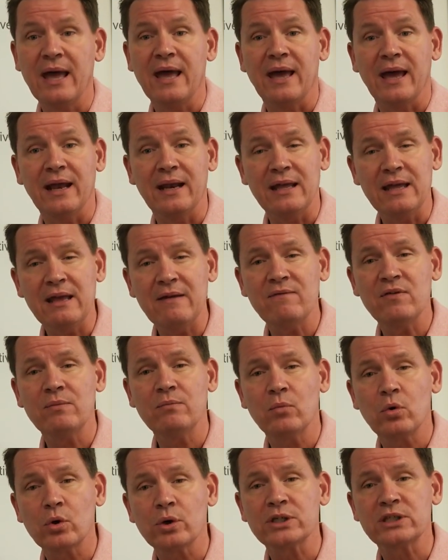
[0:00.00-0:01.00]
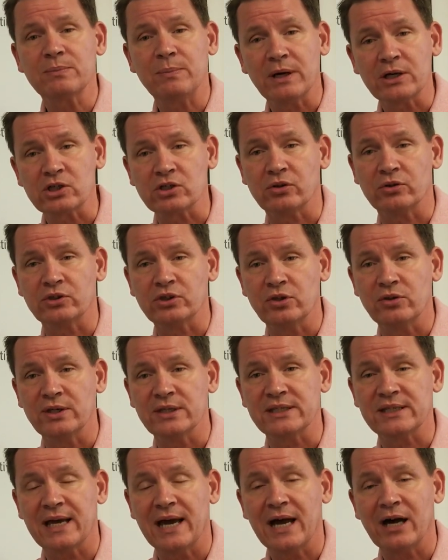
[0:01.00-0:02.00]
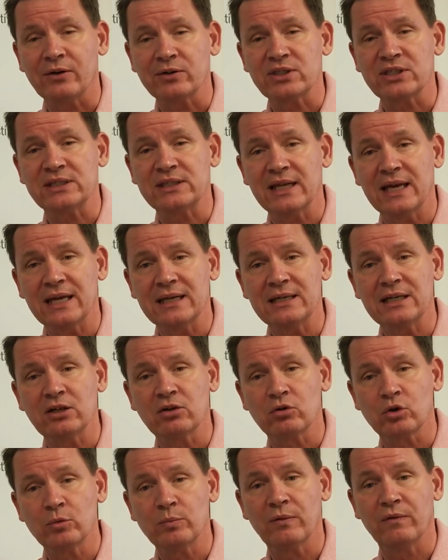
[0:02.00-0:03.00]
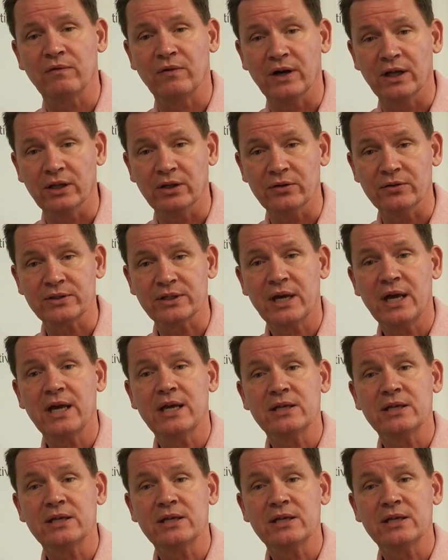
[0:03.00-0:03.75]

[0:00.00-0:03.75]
and even more special to this outstanding group of fellows.